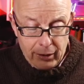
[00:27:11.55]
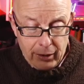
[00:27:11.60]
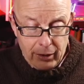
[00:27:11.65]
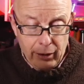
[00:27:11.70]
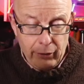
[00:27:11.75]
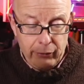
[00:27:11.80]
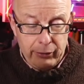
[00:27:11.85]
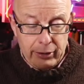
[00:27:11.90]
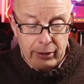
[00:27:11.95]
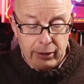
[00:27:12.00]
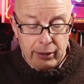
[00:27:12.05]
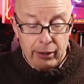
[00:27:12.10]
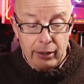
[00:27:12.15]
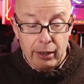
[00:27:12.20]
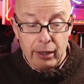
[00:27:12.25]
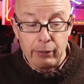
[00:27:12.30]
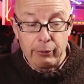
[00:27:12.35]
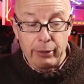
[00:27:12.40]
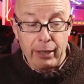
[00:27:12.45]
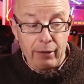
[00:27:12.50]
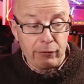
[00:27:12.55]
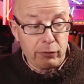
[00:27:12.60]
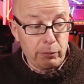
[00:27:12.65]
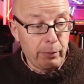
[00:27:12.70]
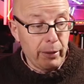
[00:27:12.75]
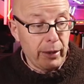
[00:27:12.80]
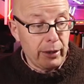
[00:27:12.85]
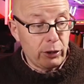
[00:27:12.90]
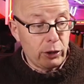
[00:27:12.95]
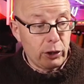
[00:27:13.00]
Oh, and here we have a
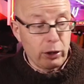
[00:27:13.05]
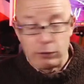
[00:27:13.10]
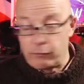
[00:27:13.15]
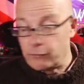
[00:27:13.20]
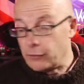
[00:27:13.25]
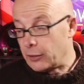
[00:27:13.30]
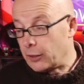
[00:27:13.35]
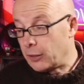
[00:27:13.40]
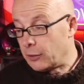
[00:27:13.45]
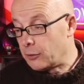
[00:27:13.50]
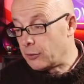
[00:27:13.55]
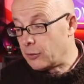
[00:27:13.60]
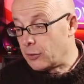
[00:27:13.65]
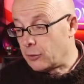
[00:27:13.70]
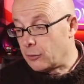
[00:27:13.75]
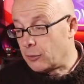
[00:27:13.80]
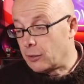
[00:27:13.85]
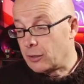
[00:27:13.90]
picture for those who are